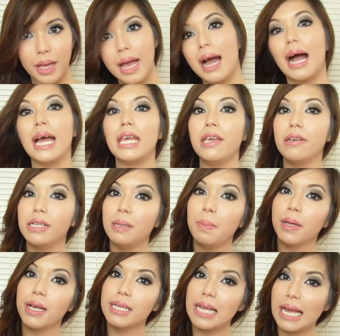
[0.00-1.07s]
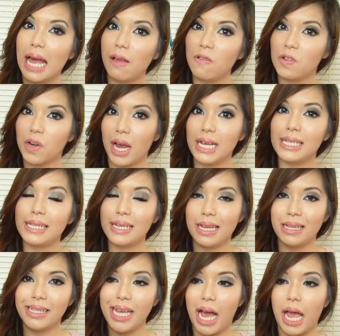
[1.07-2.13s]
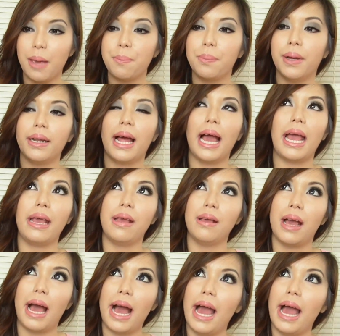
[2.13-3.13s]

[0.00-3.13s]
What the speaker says: I use it because I have dry skin type, but I